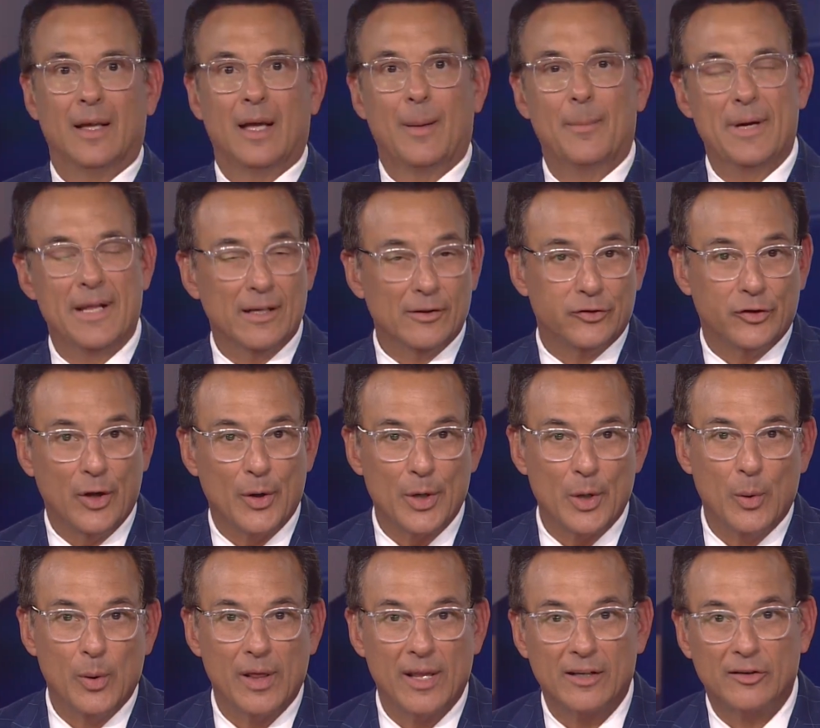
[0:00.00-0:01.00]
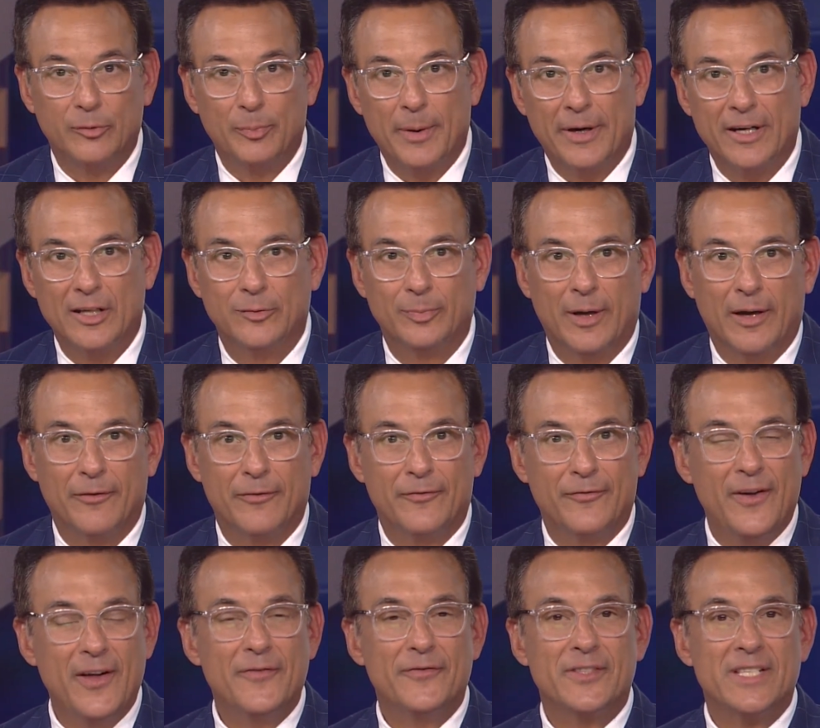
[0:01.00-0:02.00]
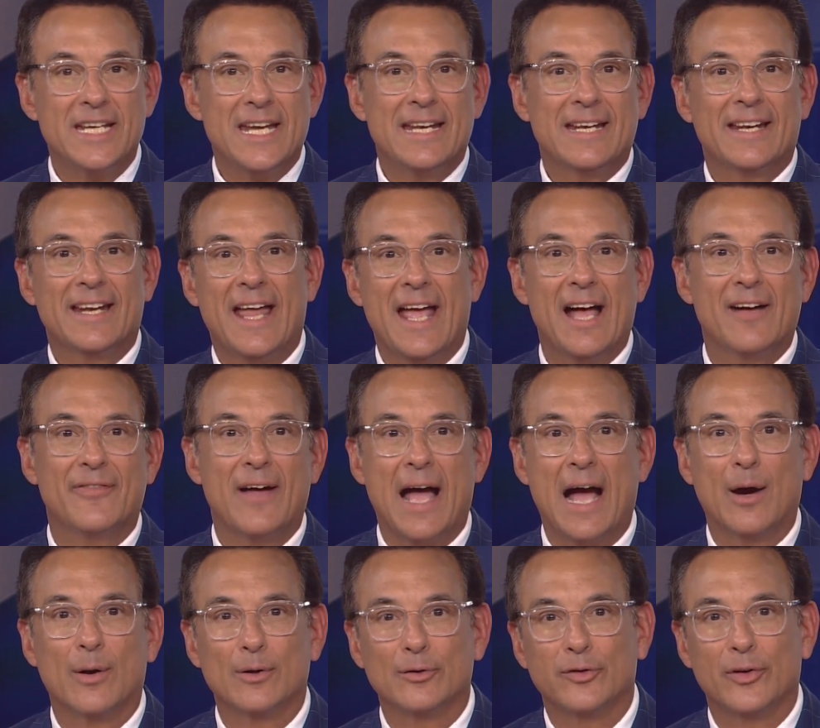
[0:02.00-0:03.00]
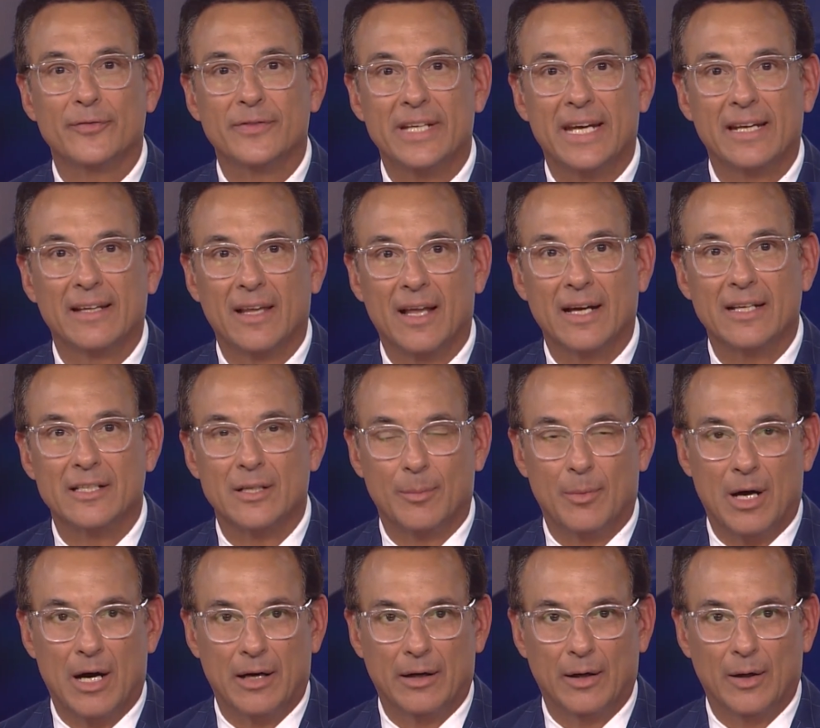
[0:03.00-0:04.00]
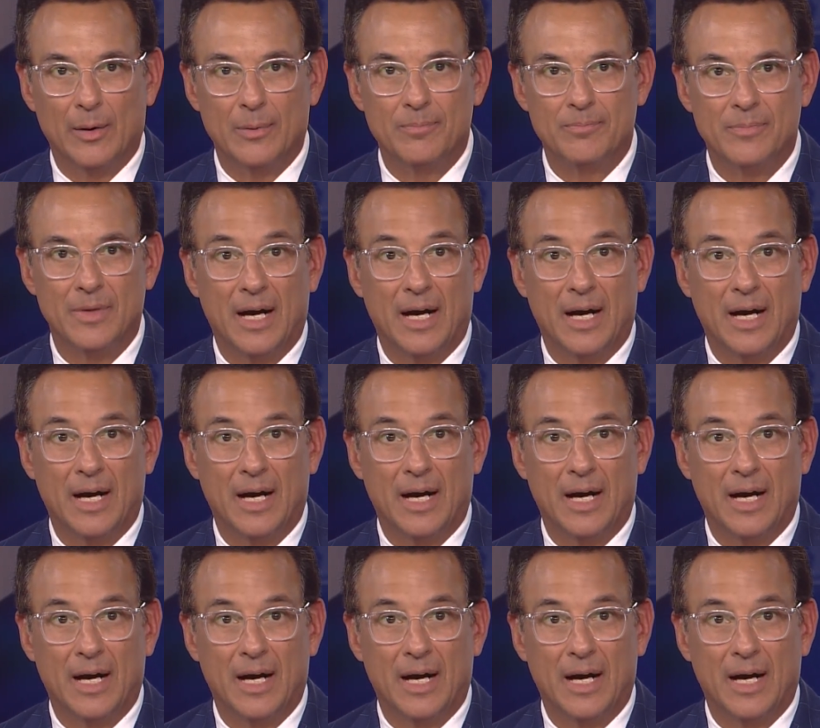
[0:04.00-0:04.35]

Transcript: Minnesota will experience about 15 and a half hours of daylight tomorrow.